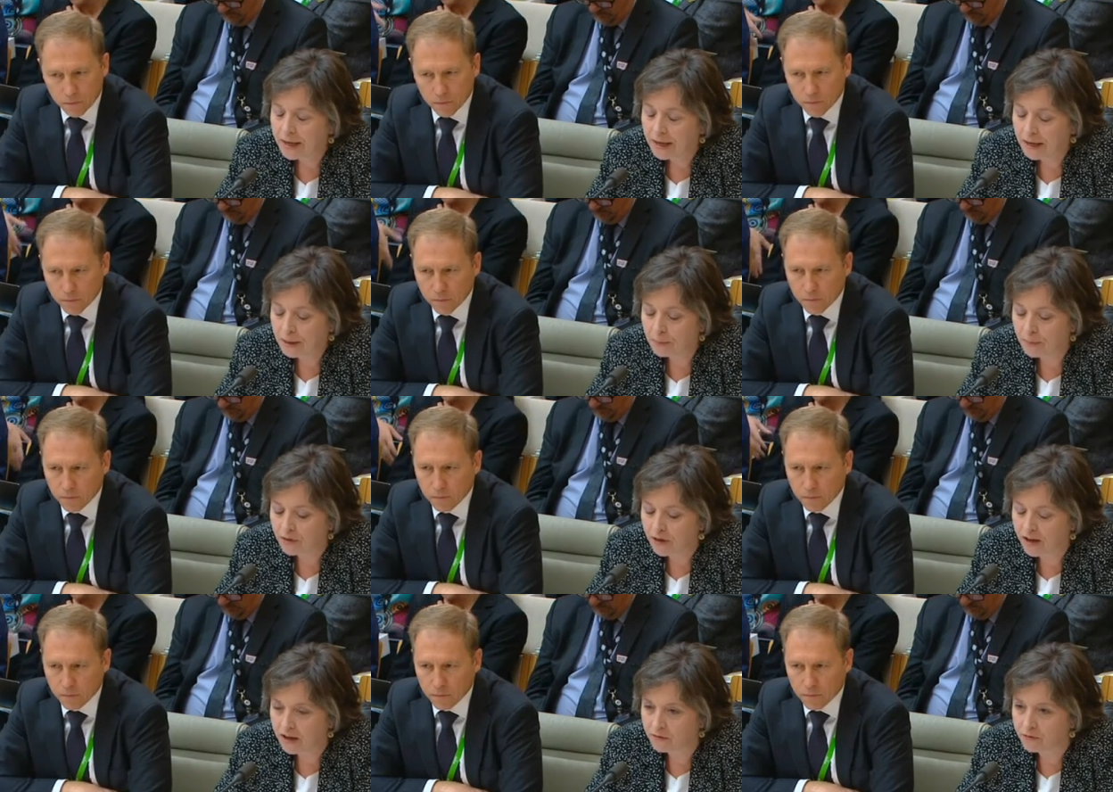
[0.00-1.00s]
Speaker 1: Um,
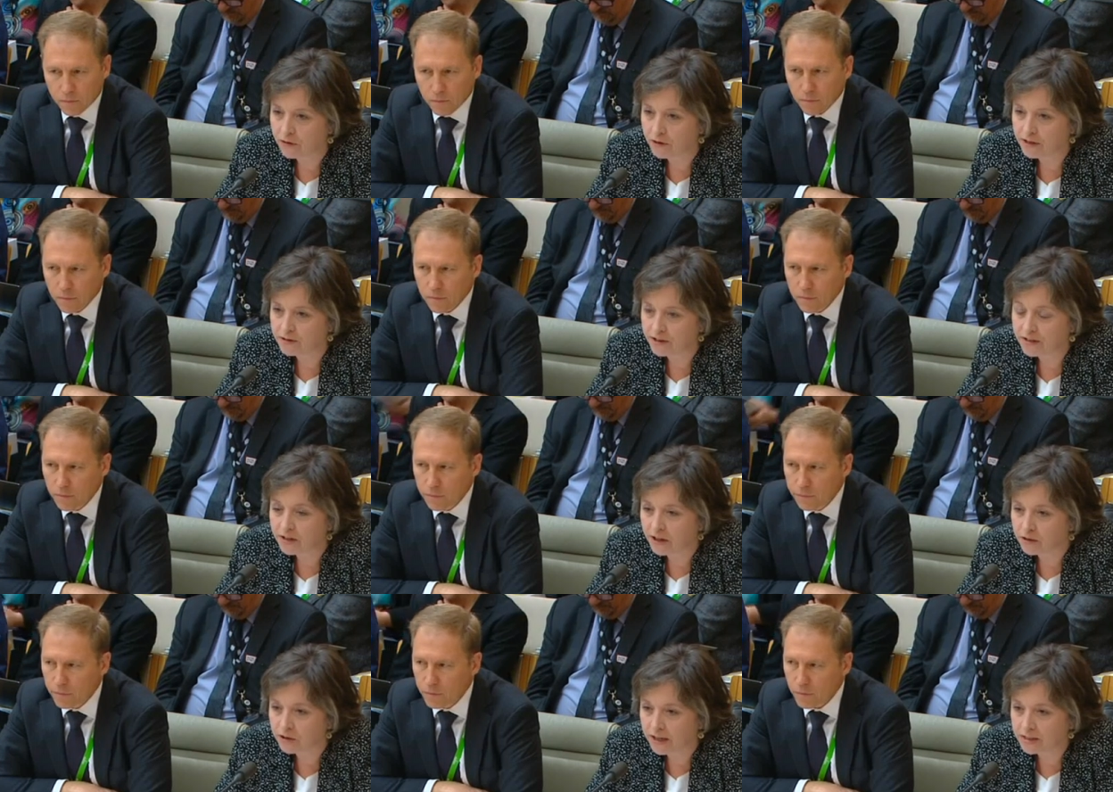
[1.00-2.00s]
they have very
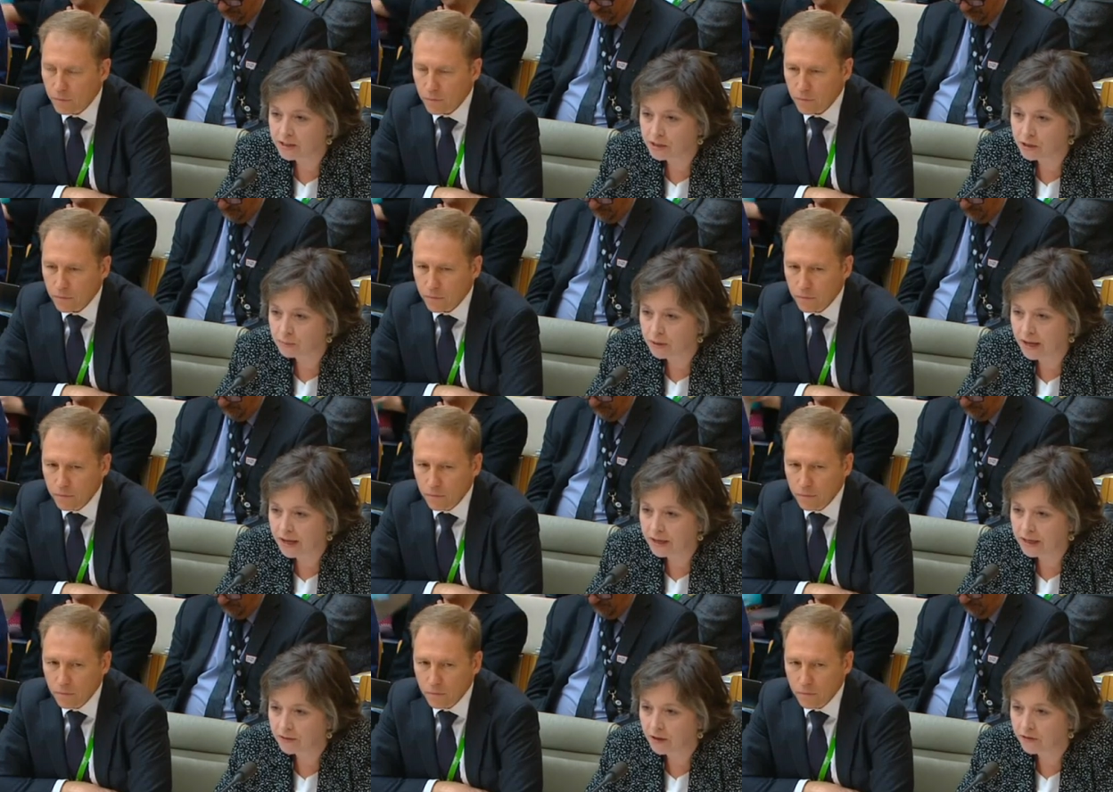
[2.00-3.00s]
detailed transition
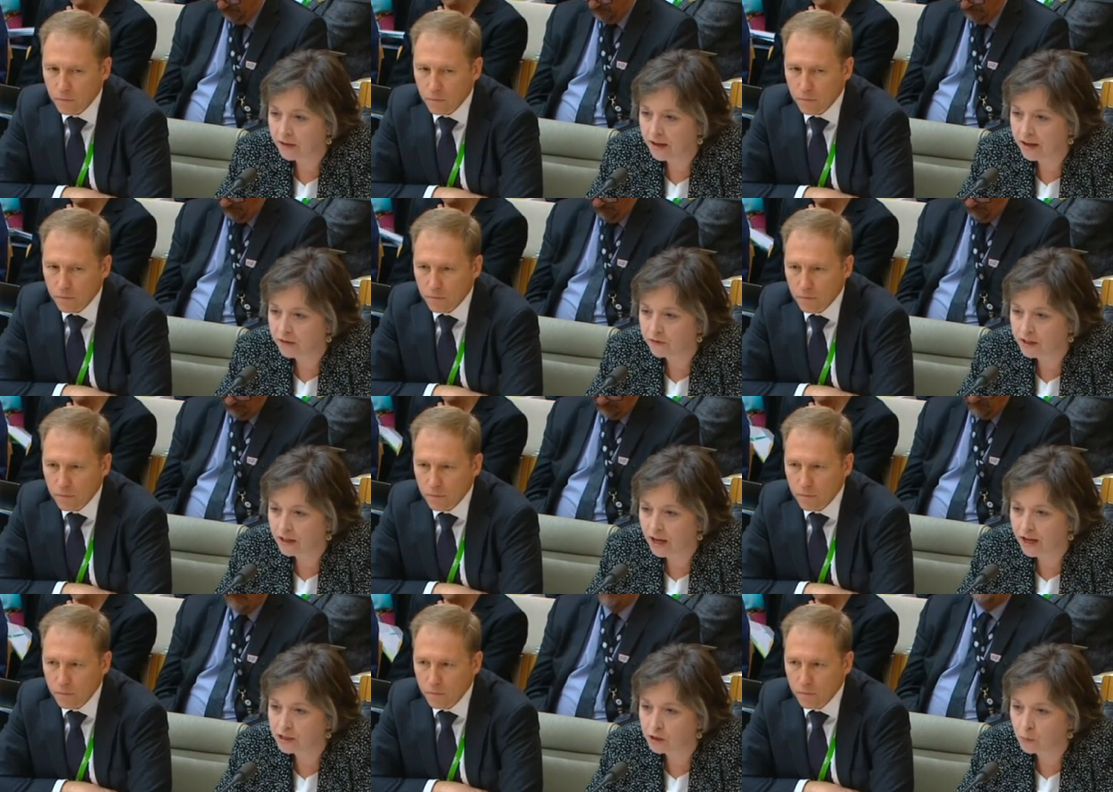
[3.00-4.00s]
planning that they have
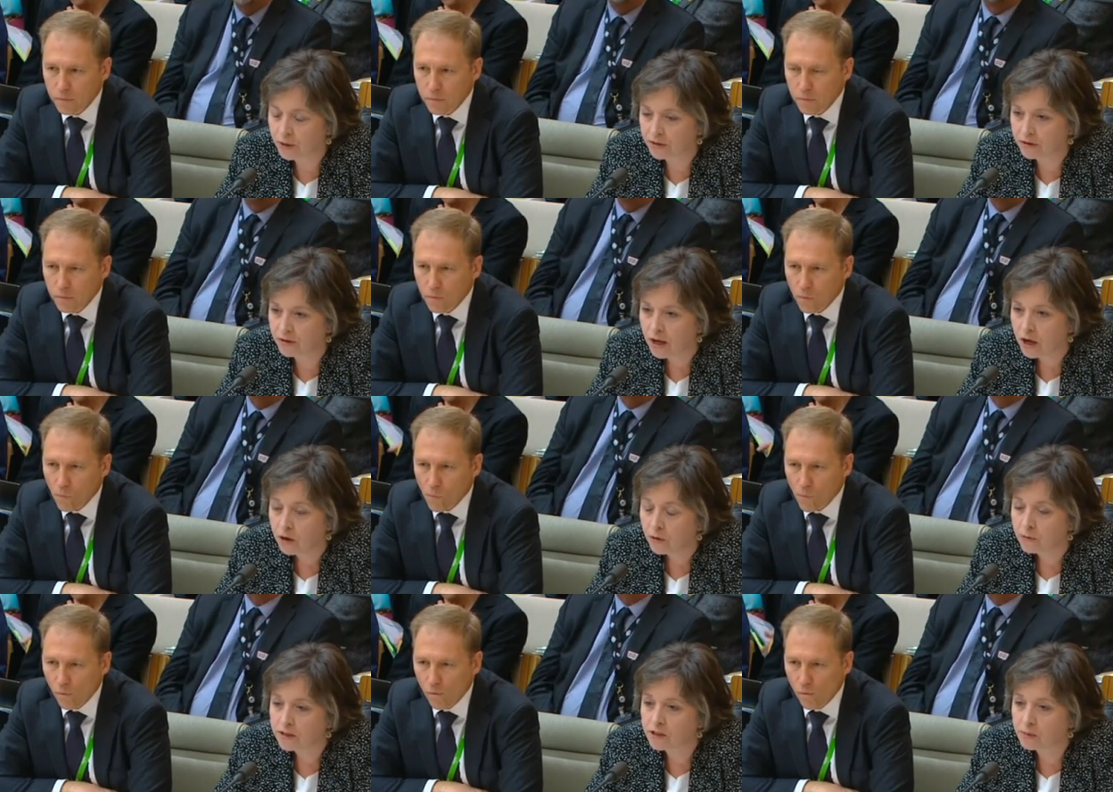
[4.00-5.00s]
engaged Where's with the money
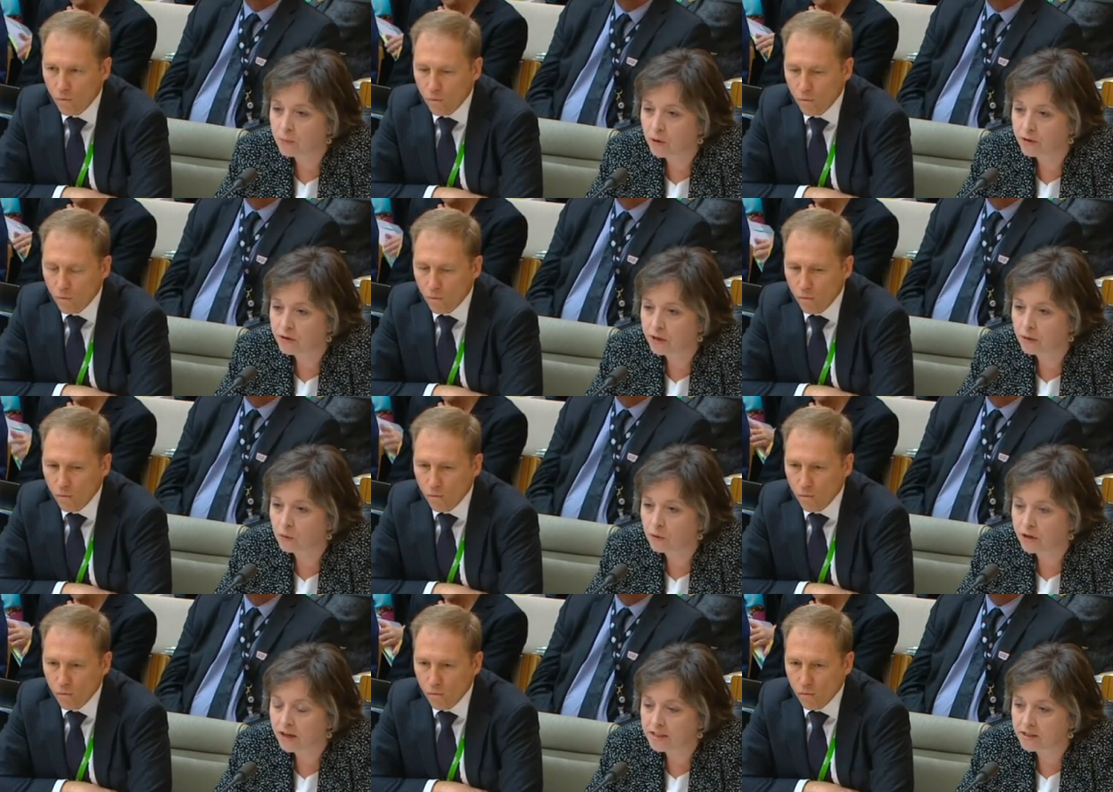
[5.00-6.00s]
coming responding
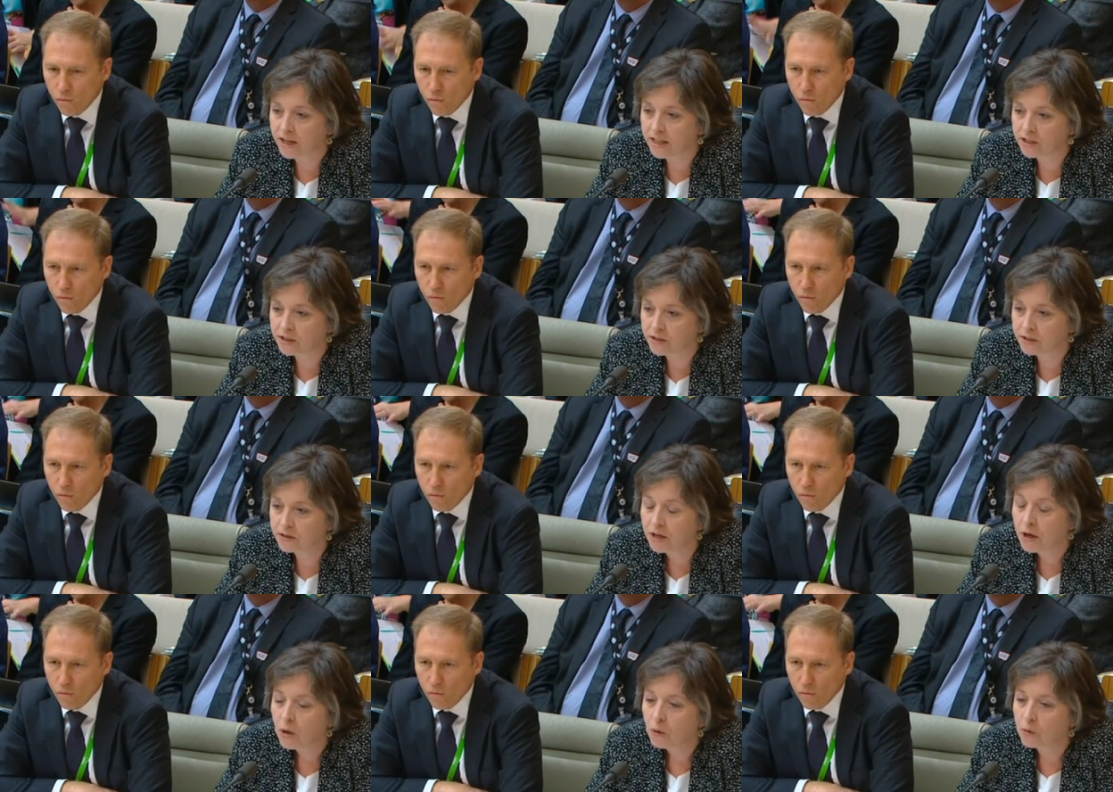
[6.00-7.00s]
organisations,
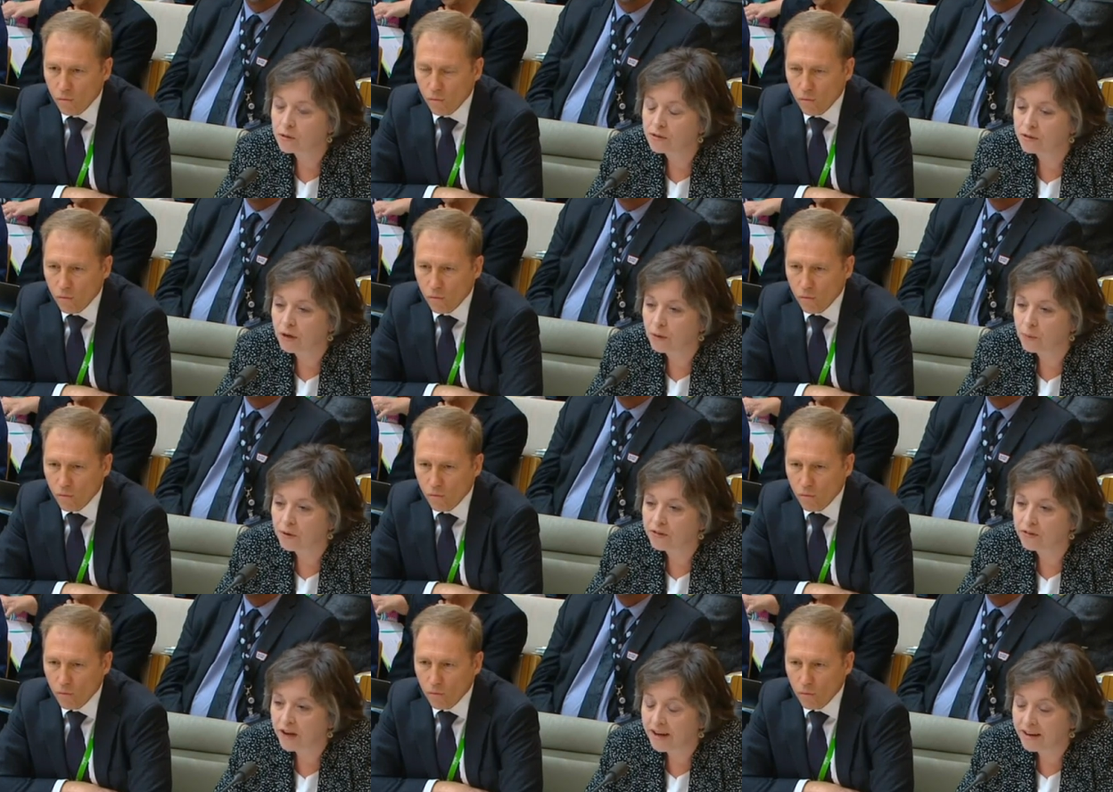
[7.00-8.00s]
also with
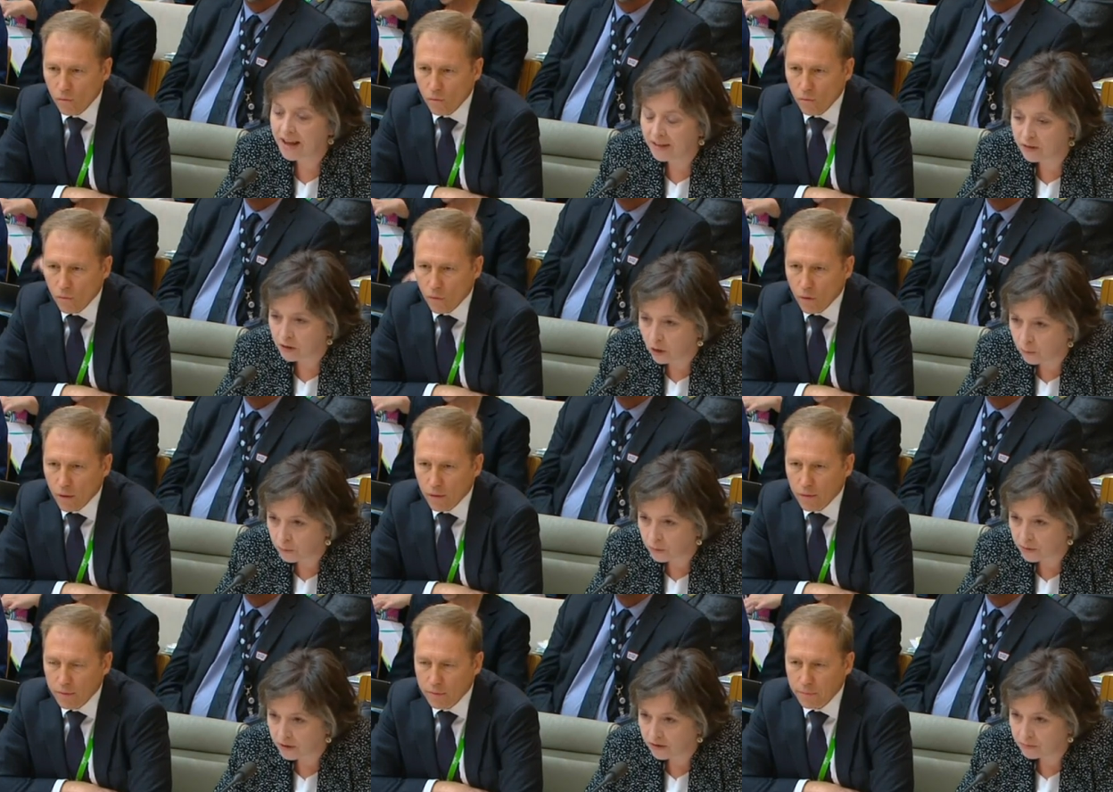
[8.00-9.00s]
state and the
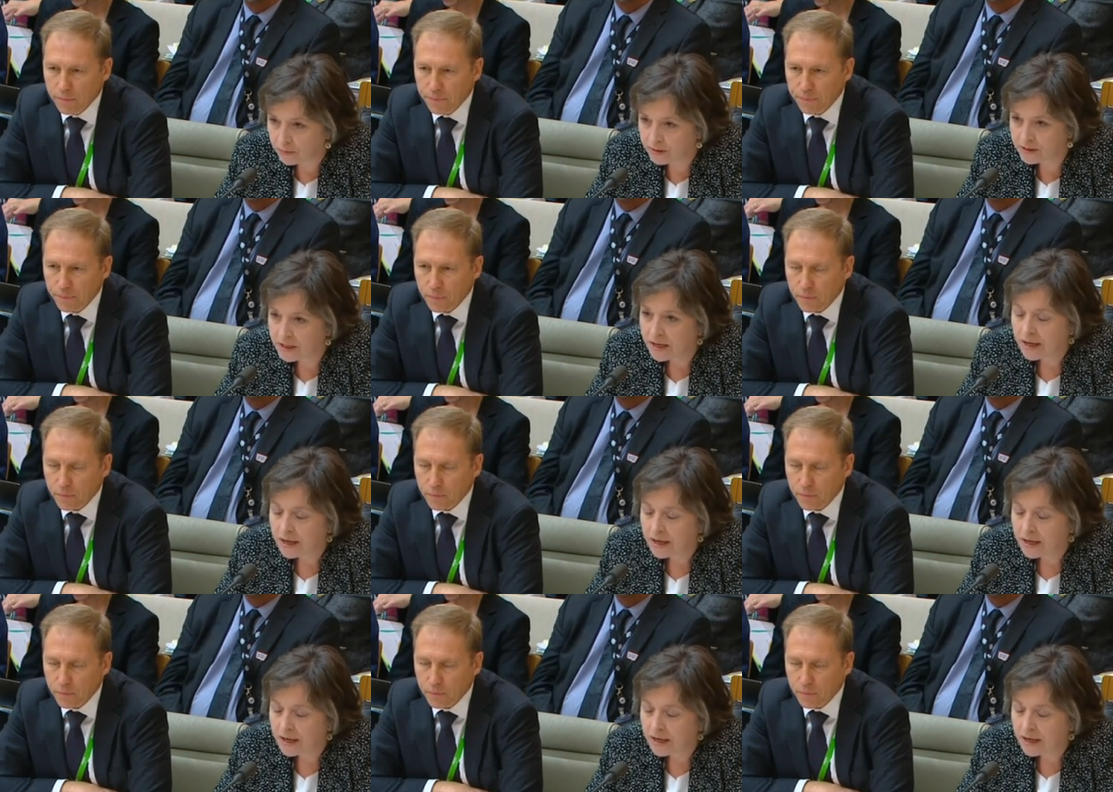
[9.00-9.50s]
Commonwealth Government.